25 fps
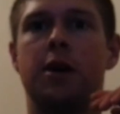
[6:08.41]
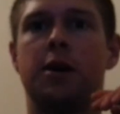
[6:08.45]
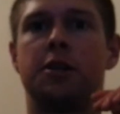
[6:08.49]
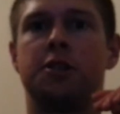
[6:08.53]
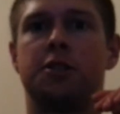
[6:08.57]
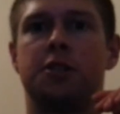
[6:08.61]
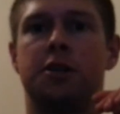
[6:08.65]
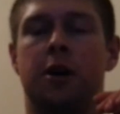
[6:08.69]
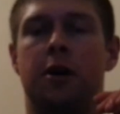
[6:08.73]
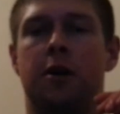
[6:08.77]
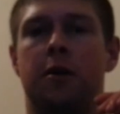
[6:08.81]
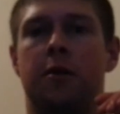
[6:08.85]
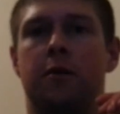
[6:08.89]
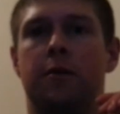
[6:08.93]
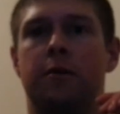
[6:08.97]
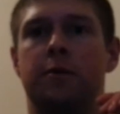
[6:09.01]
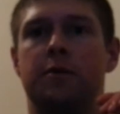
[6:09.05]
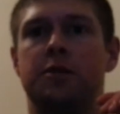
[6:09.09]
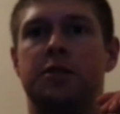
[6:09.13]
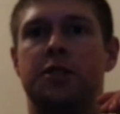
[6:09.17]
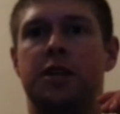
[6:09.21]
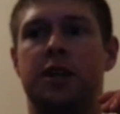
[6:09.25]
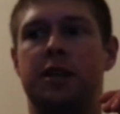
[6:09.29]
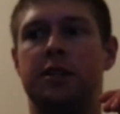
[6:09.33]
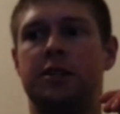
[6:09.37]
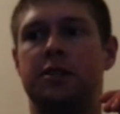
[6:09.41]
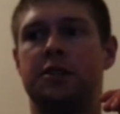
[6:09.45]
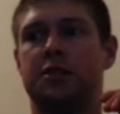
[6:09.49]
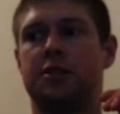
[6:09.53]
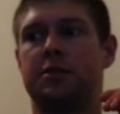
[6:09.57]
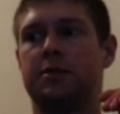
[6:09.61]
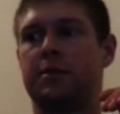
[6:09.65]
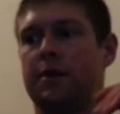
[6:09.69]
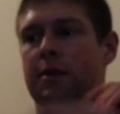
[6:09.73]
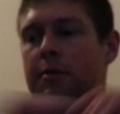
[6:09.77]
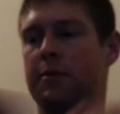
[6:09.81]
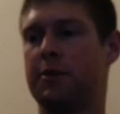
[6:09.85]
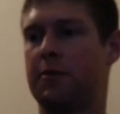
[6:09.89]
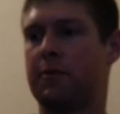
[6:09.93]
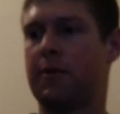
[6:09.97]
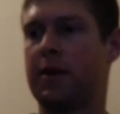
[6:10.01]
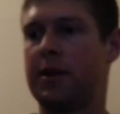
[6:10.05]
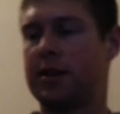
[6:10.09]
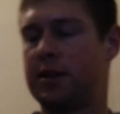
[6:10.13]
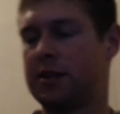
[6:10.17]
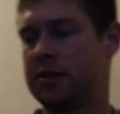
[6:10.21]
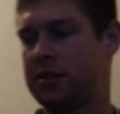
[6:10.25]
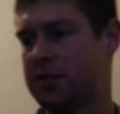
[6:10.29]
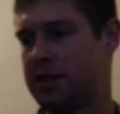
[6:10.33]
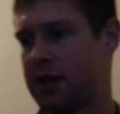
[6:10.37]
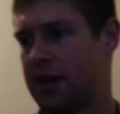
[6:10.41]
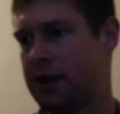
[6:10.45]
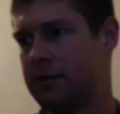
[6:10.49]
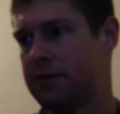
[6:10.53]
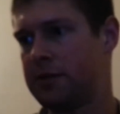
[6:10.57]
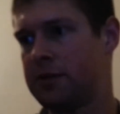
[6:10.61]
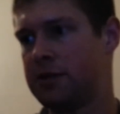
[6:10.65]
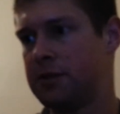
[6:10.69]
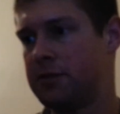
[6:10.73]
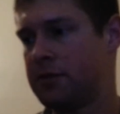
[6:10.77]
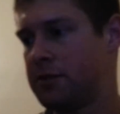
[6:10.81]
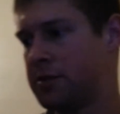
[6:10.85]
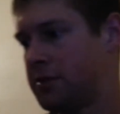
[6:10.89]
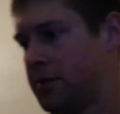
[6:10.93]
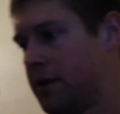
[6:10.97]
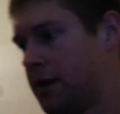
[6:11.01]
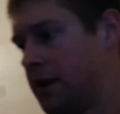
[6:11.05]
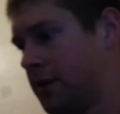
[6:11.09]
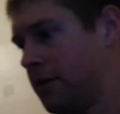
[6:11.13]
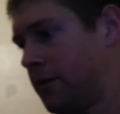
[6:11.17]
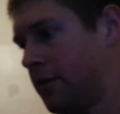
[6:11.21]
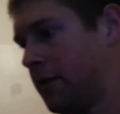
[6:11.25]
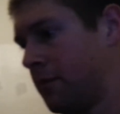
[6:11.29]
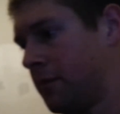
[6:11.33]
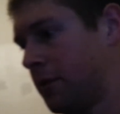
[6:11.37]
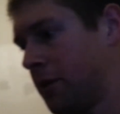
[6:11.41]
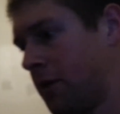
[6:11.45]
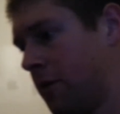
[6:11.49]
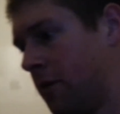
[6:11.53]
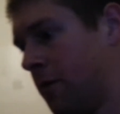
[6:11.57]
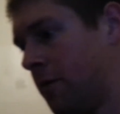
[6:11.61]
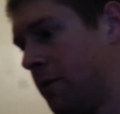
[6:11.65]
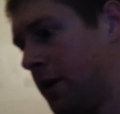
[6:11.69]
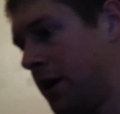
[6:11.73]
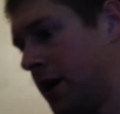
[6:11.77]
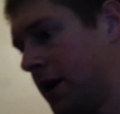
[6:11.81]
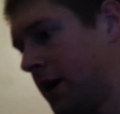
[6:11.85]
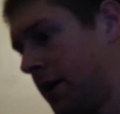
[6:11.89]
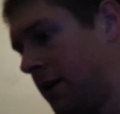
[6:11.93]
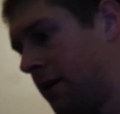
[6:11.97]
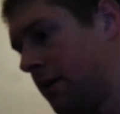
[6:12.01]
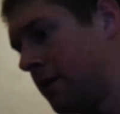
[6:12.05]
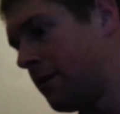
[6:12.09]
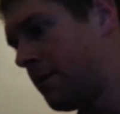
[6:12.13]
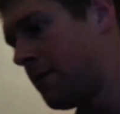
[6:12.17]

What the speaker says: So let me write this down too, so I know what I'm going by here.